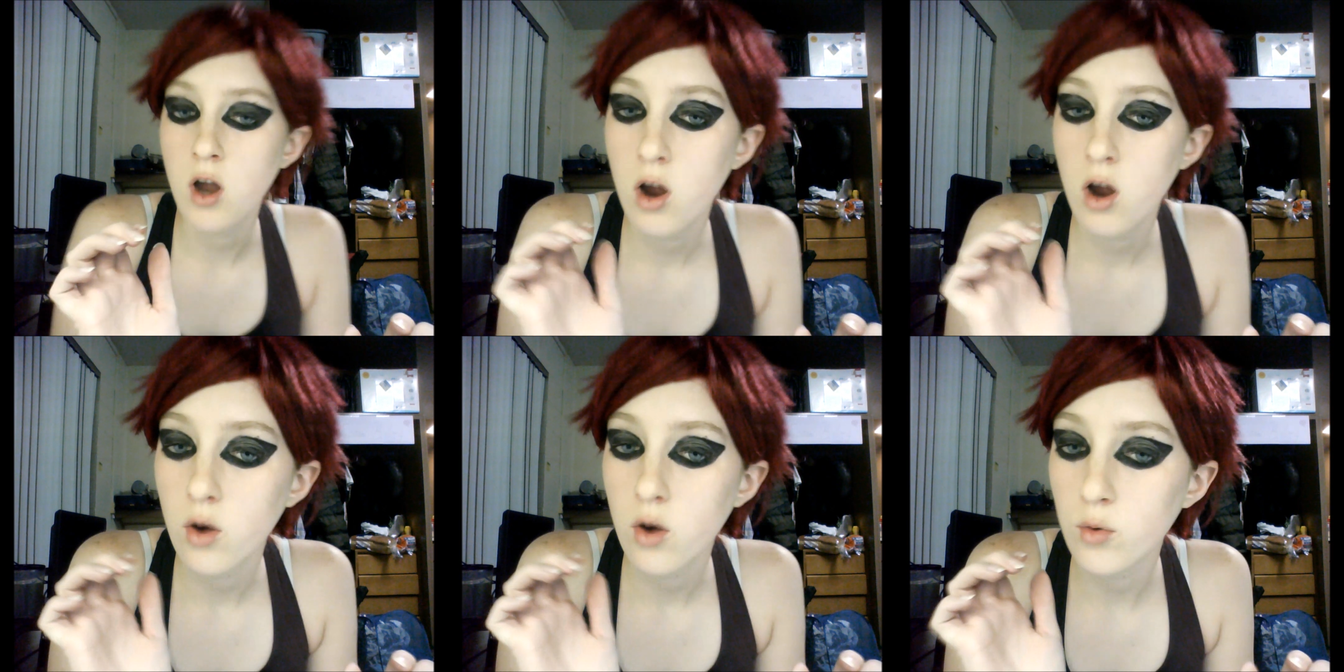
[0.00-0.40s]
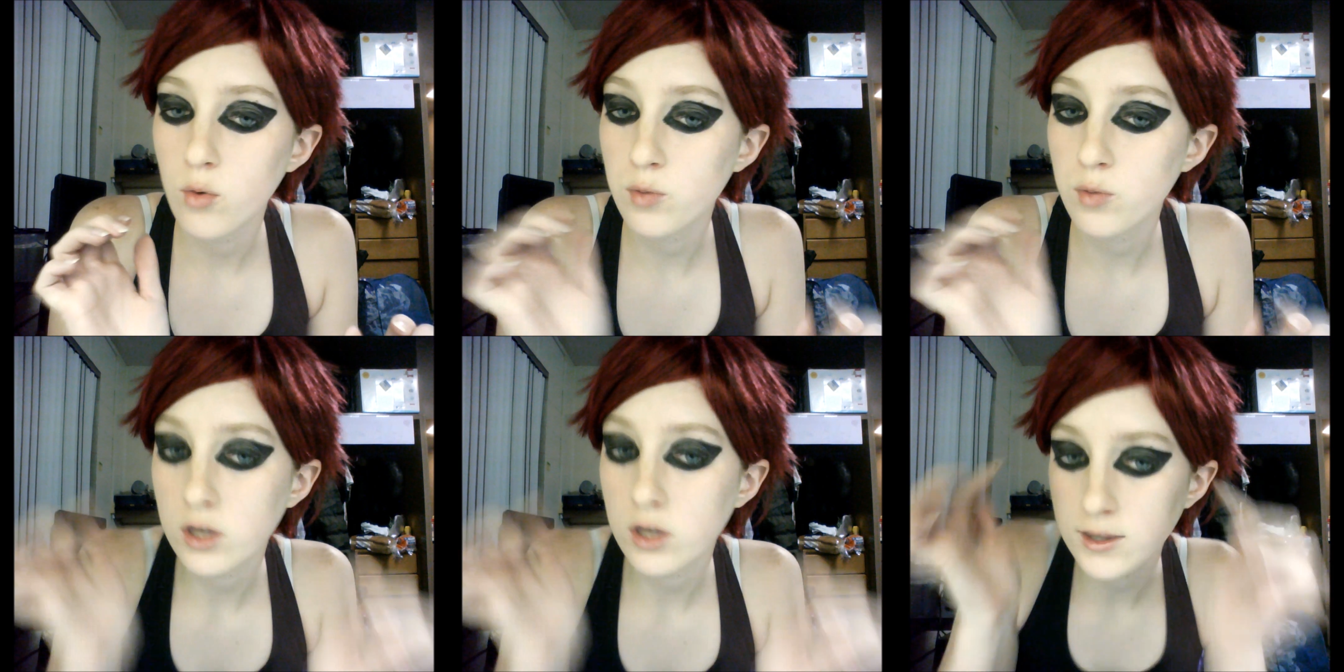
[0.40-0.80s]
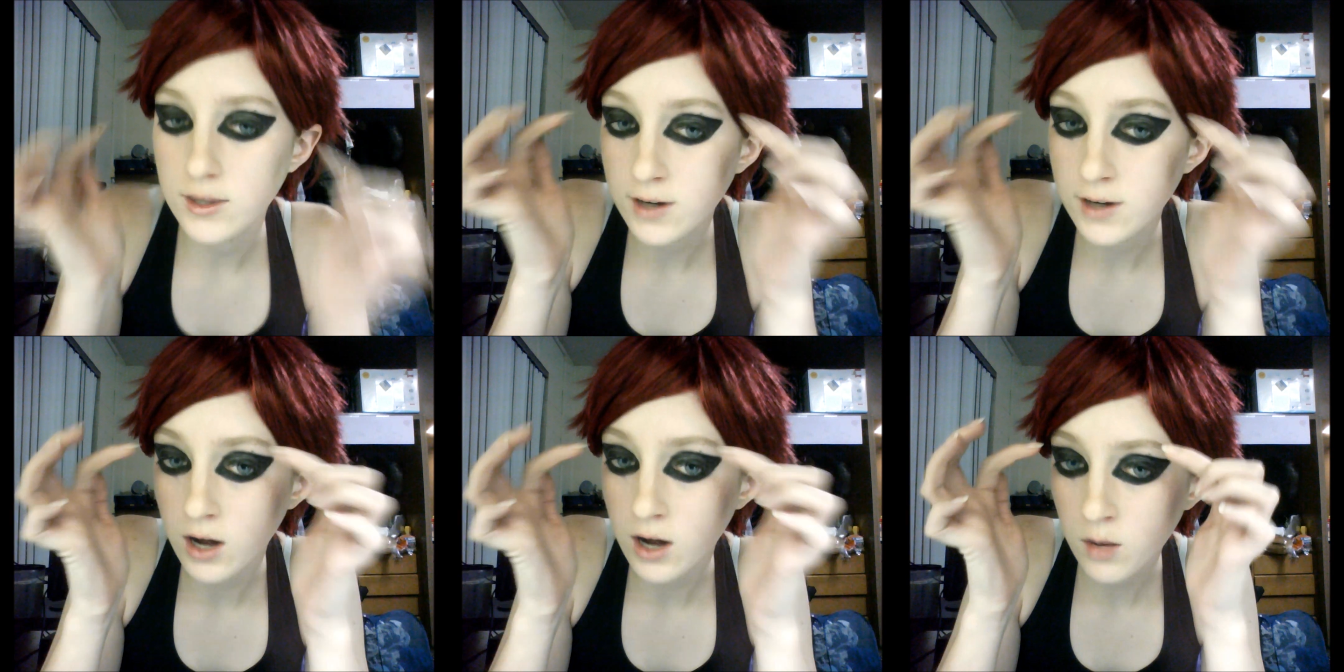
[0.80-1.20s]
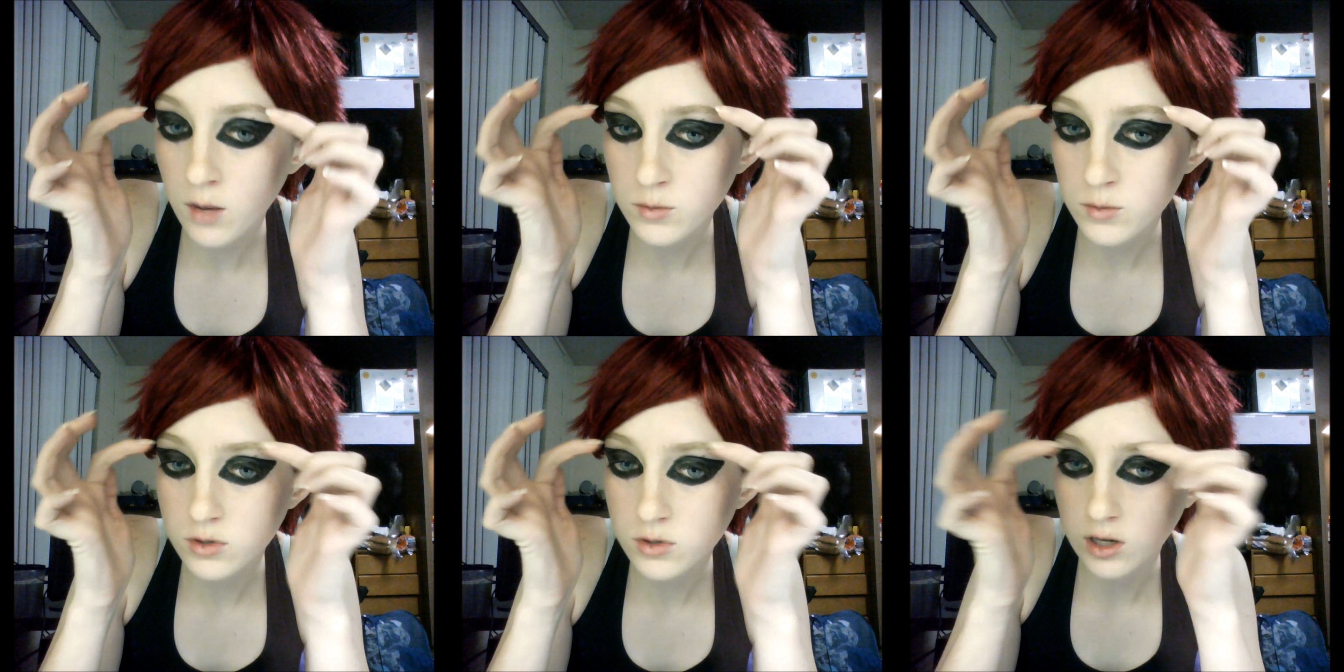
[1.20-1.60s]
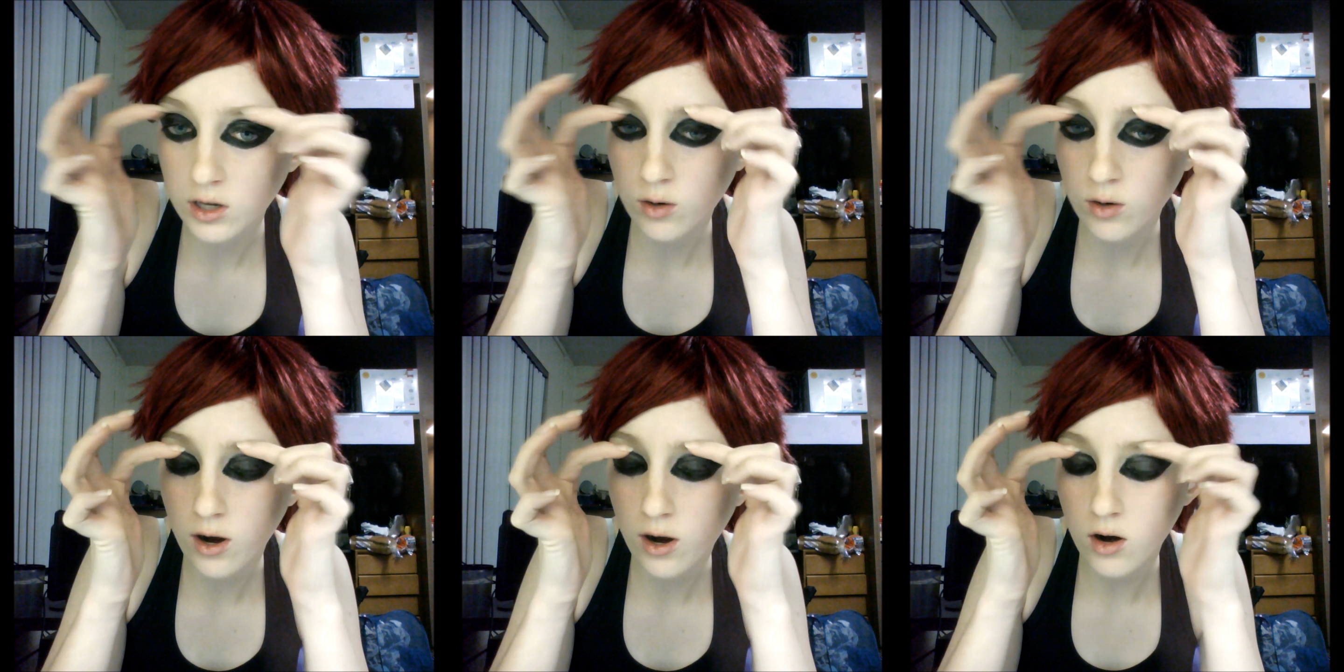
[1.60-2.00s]
would be the tops, like
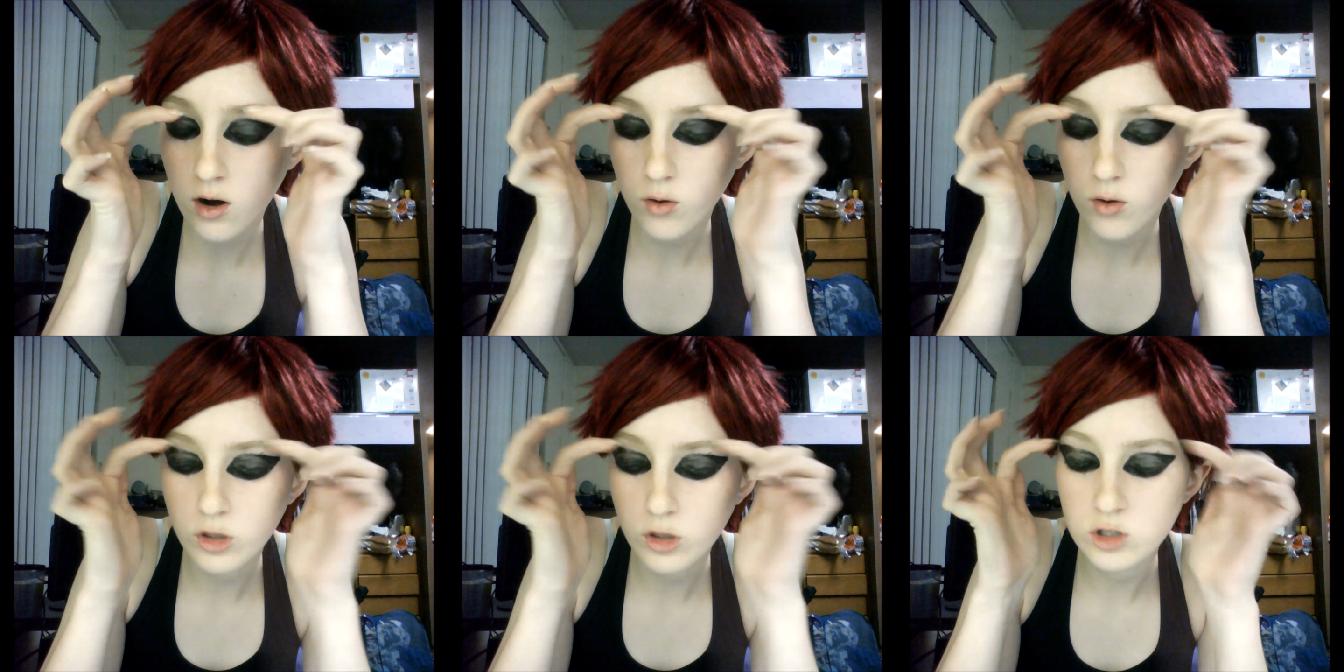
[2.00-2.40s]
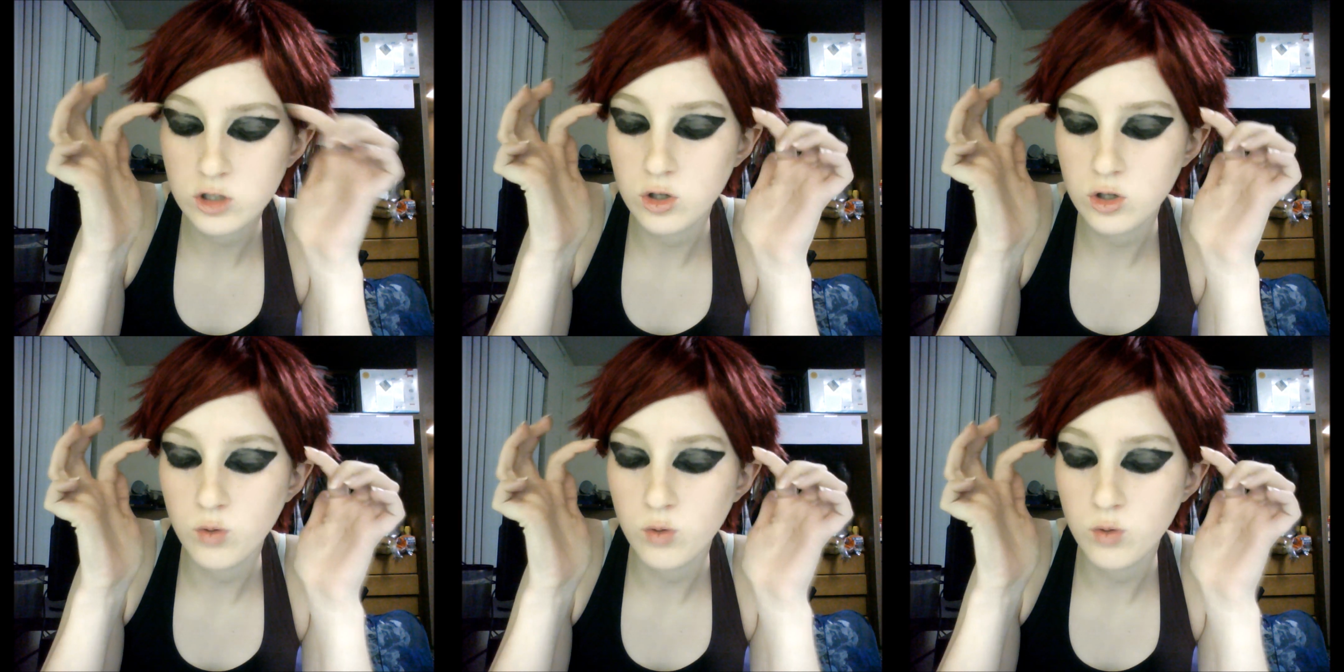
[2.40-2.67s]
how they slope.